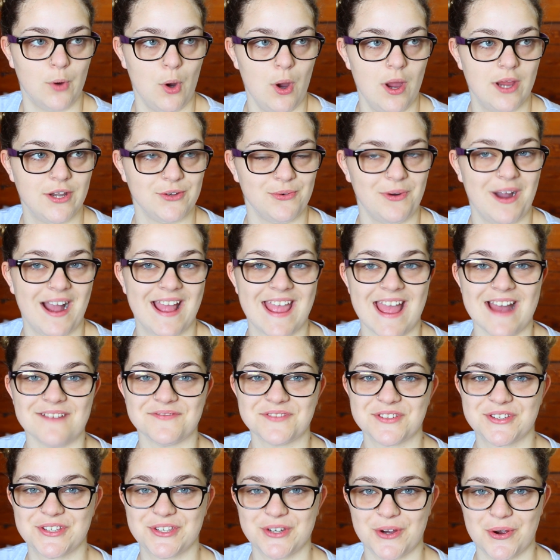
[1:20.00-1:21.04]
Boy, do I have
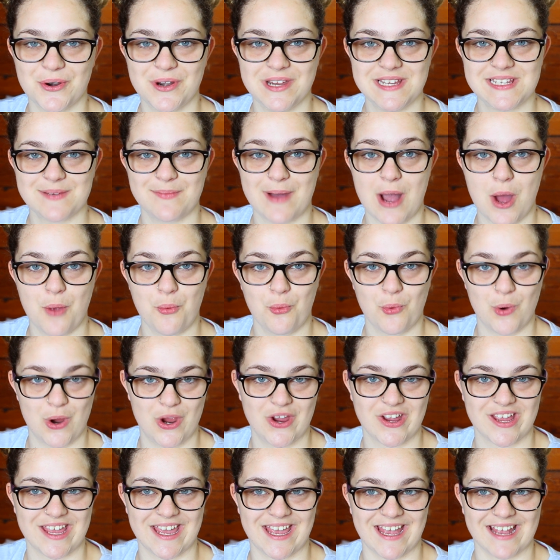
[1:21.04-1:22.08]
stories about
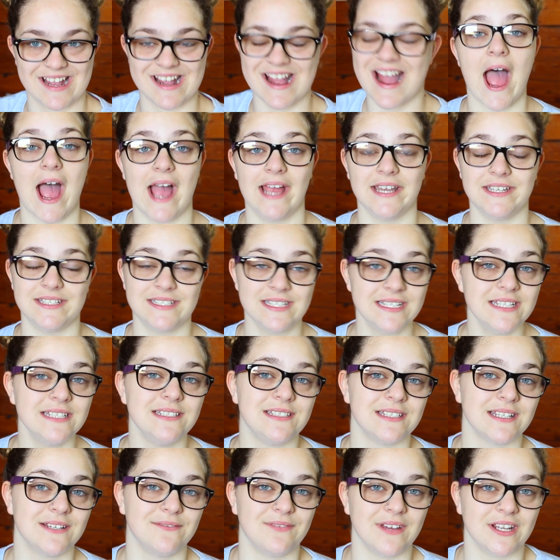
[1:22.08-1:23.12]
working! I
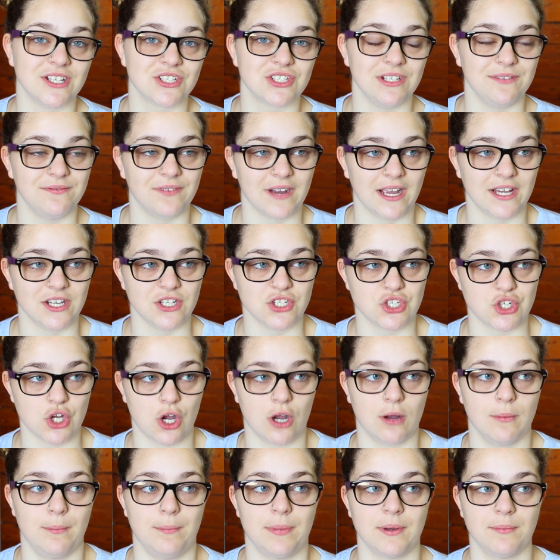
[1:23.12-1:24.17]
did eventually find a
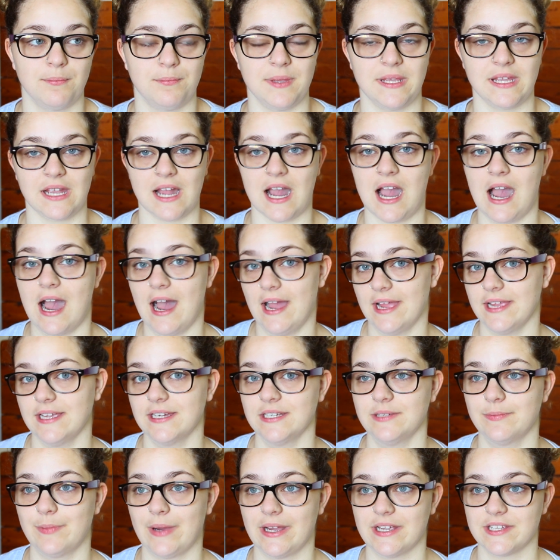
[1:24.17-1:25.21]
job being
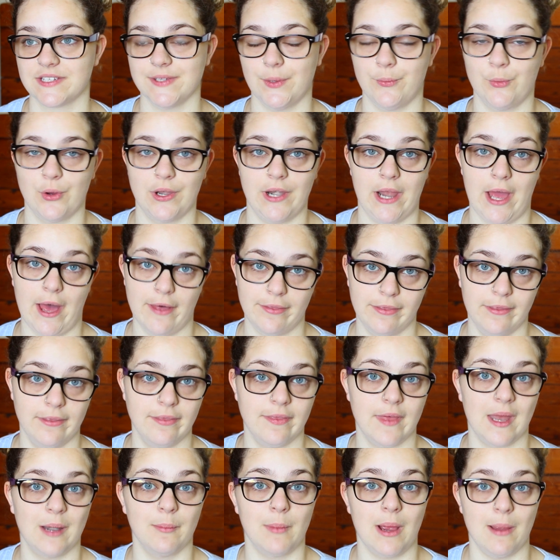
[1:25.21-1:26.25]
hired by someone other
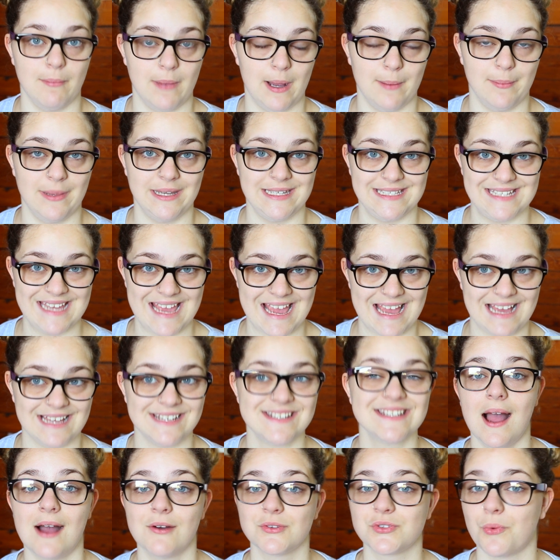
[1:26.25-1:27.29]
than my mum and
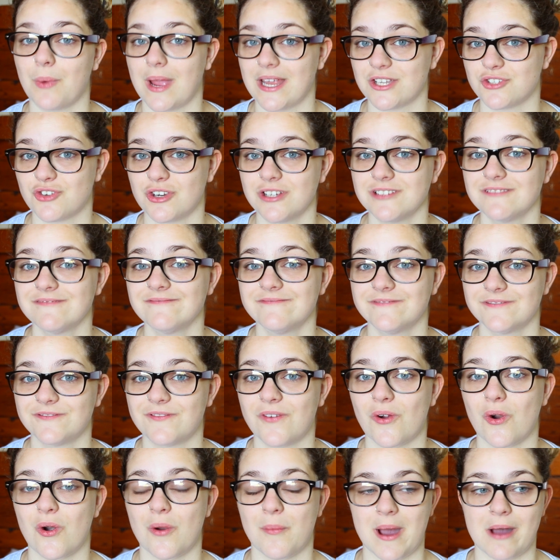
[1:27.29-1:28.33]
dad. I was a waitress
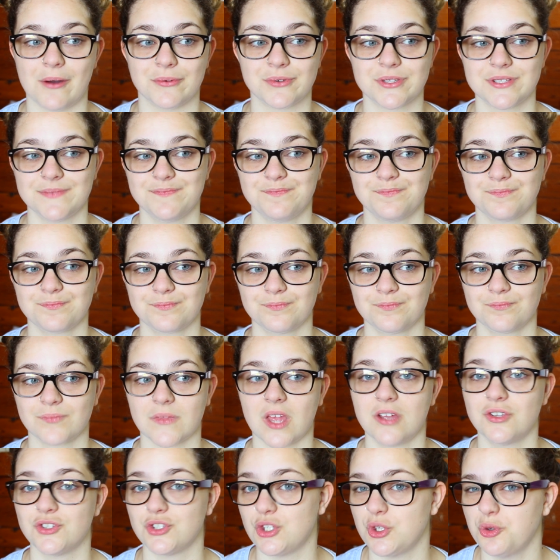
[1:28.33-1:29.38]
for about
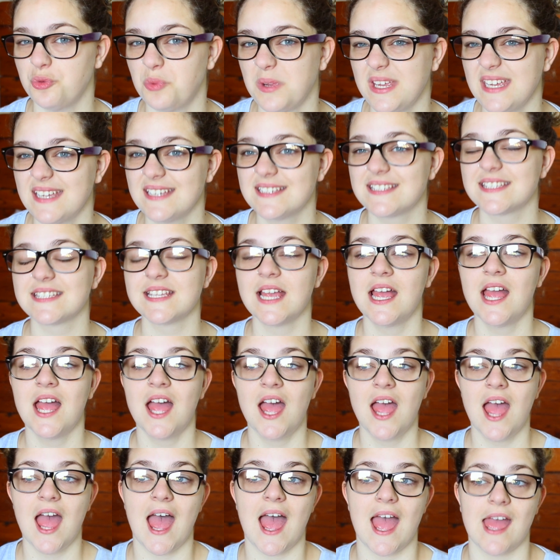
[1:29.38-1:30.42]
2 weeks,
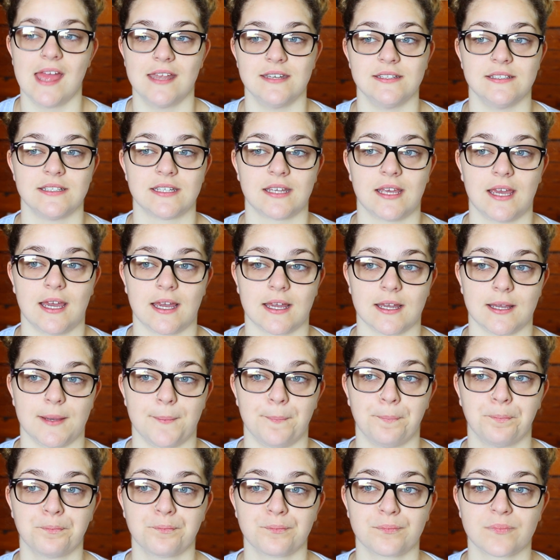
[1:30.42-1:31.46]
and
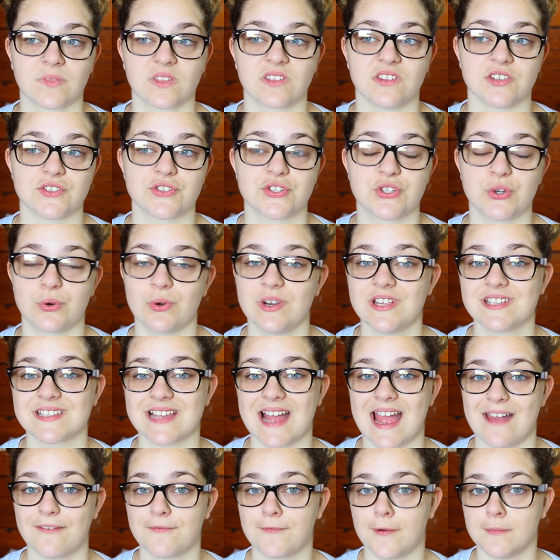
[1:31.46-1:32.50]
the stories I
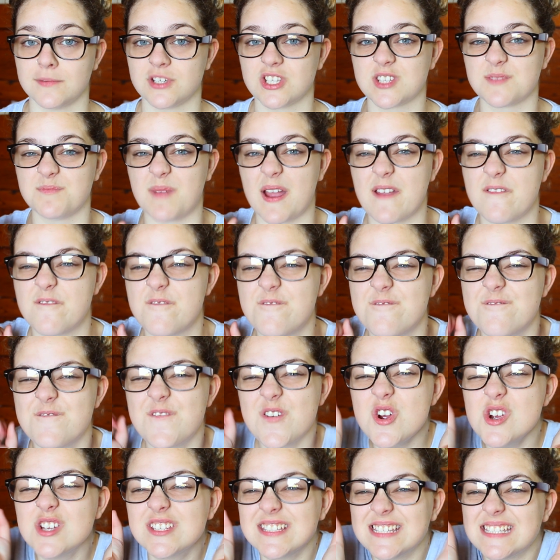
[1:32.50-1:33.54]
have from just my
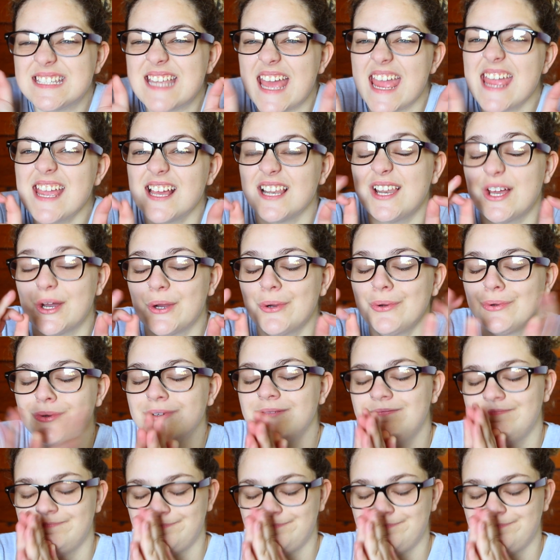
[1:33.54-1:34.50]
first day alone,